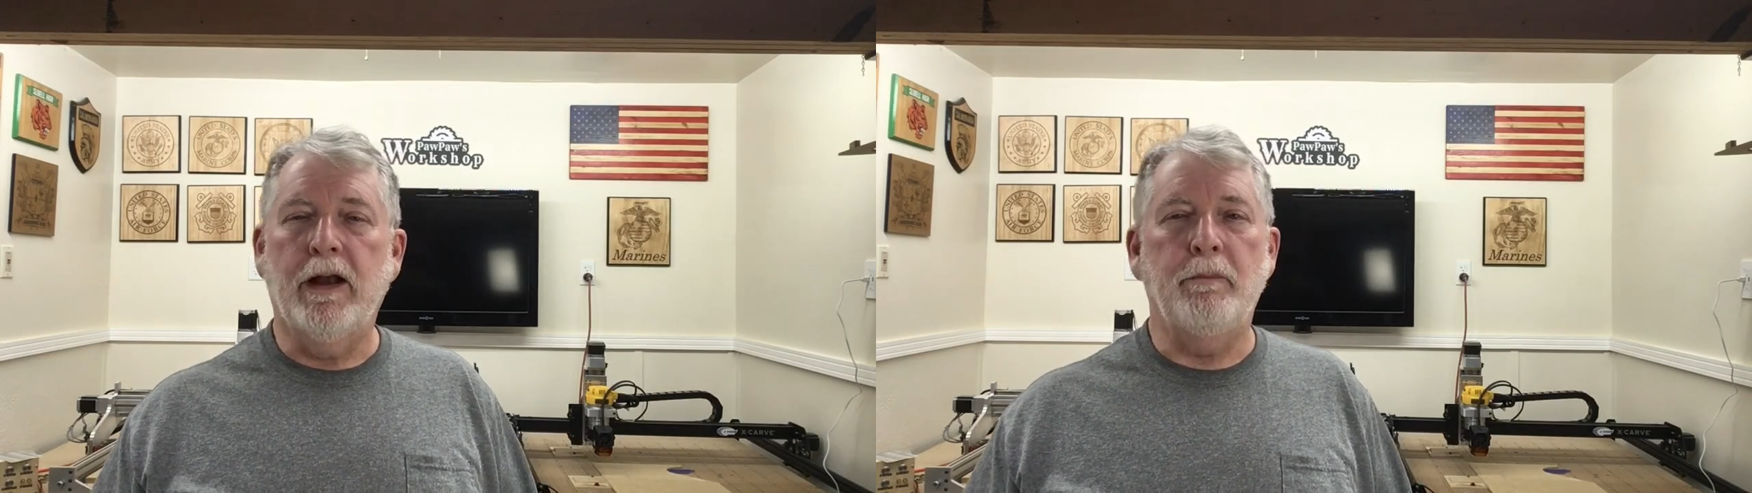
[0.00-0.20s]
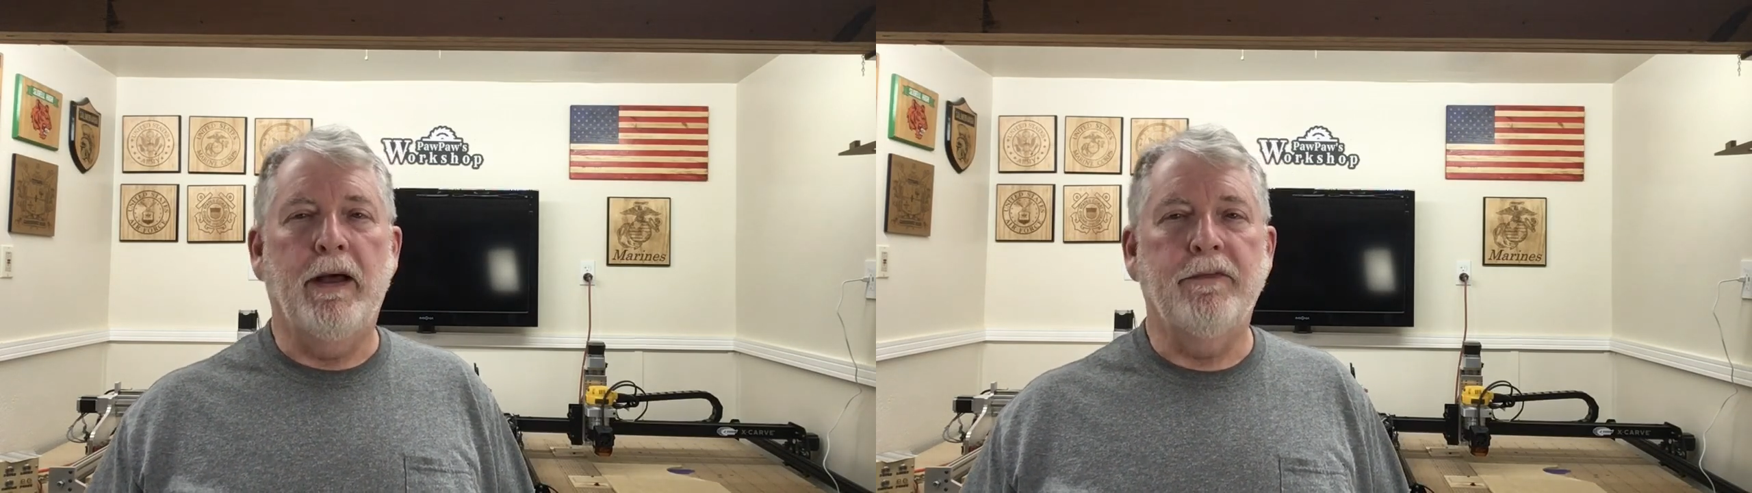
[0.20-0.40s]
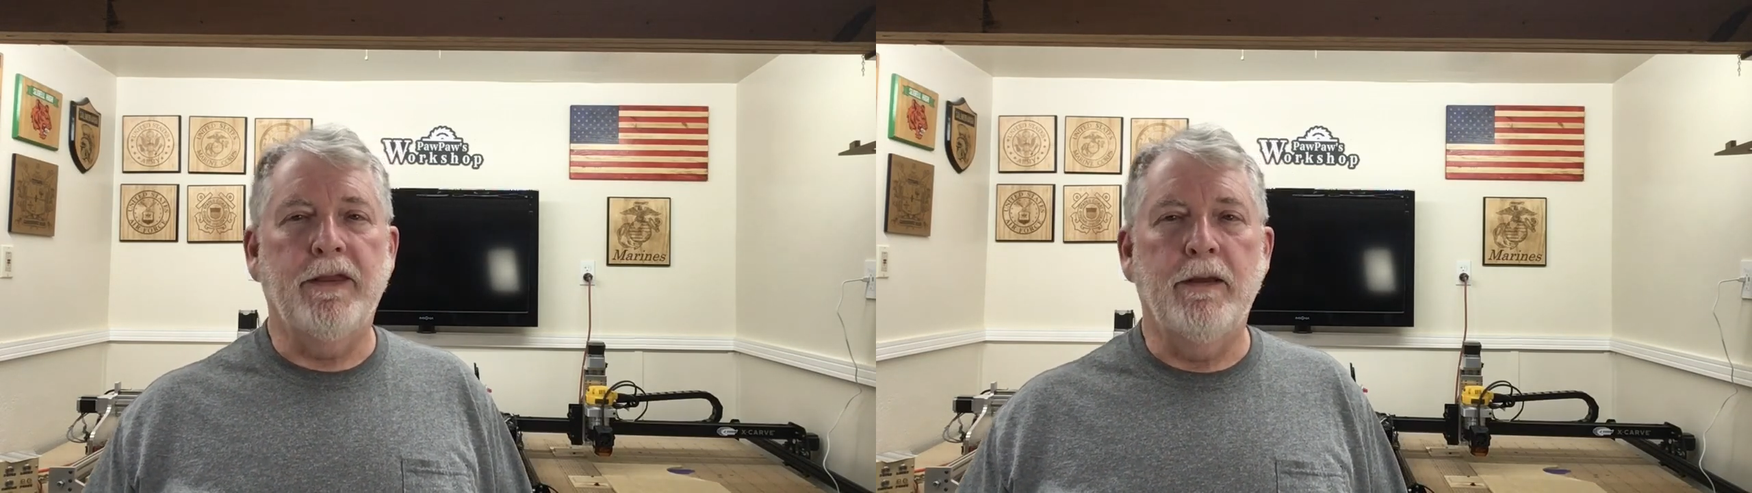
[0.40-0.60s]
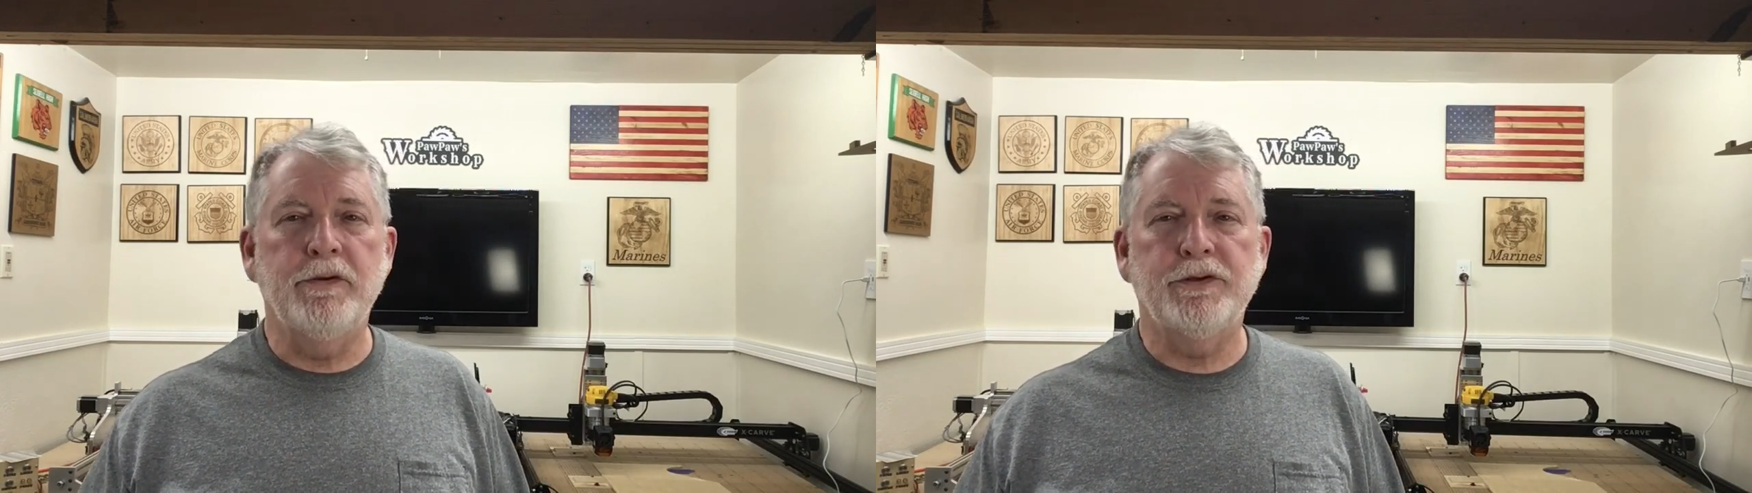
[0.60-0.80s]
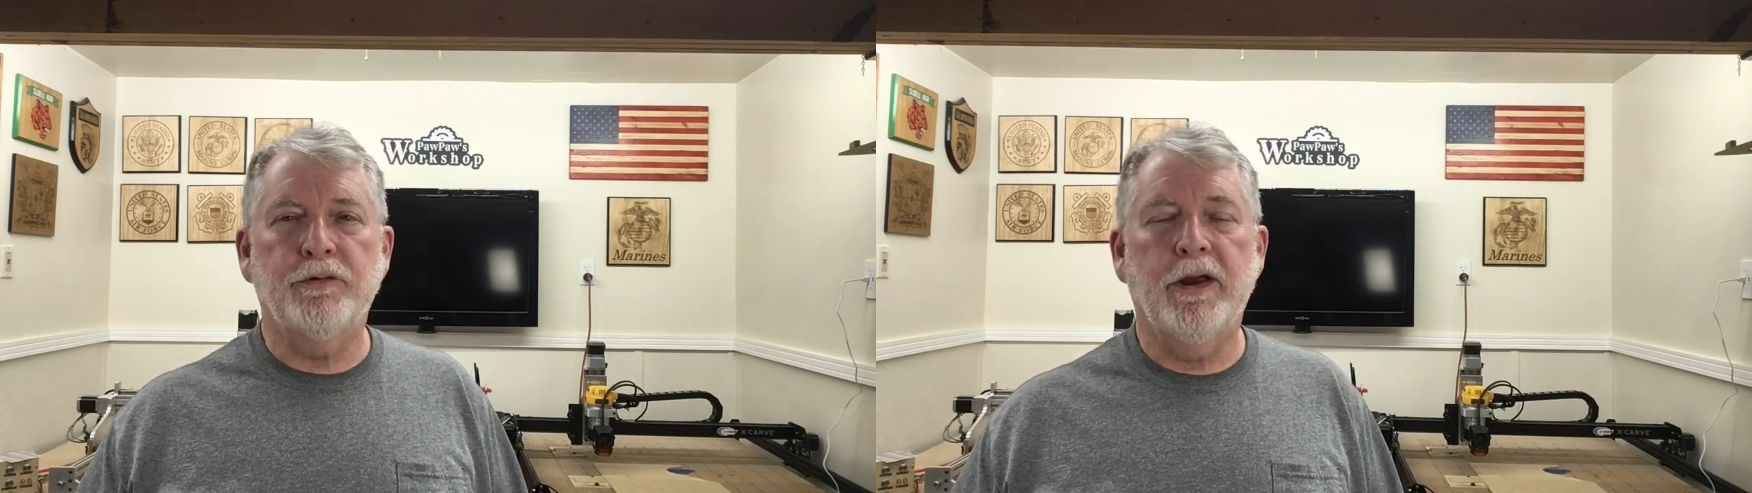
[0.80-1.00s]
about the
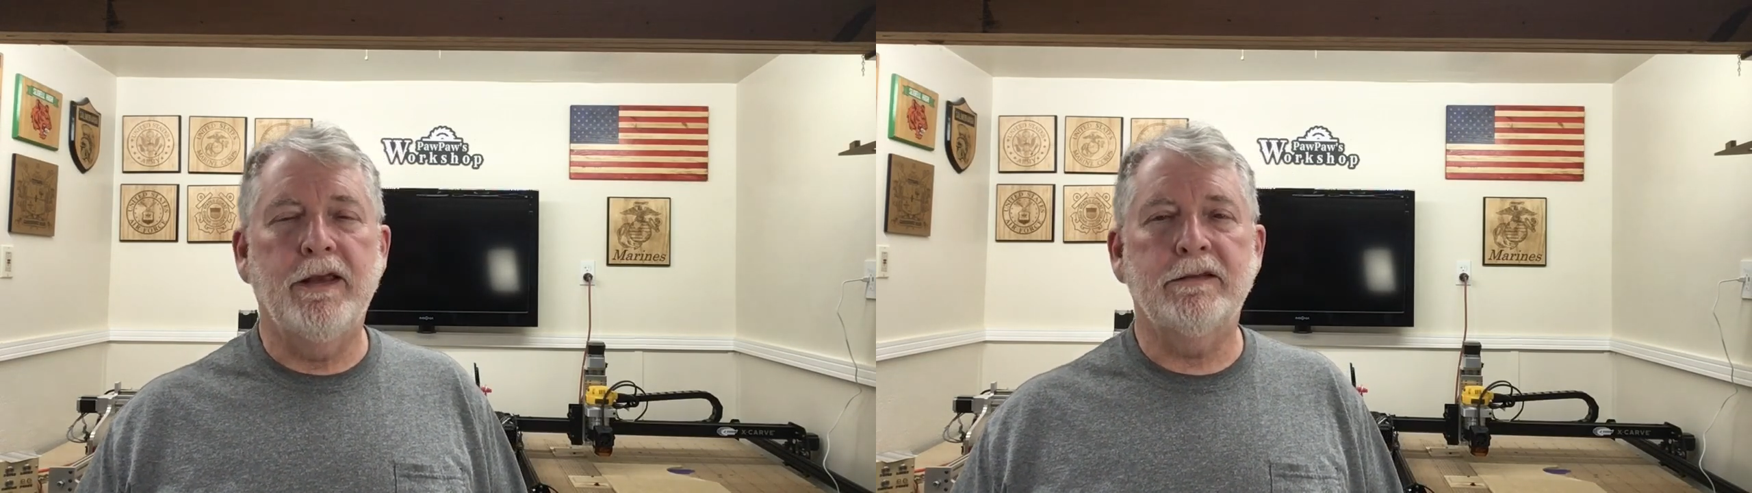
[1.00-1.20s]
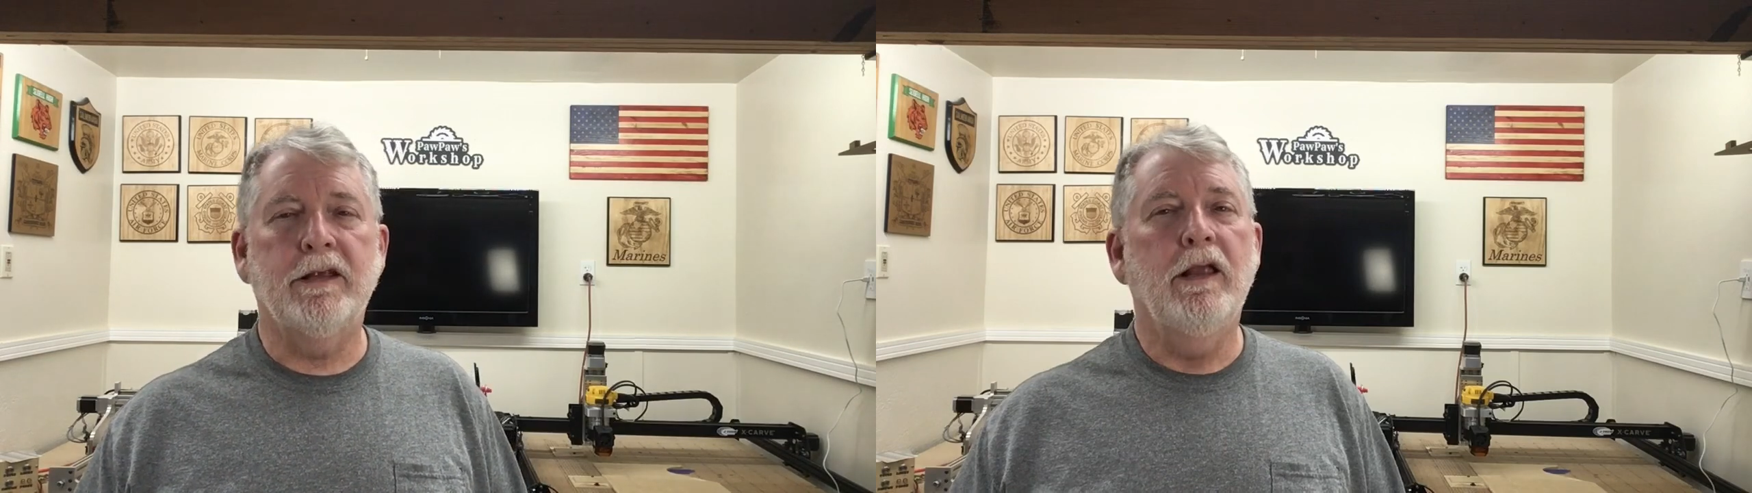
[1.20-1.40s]
image trace.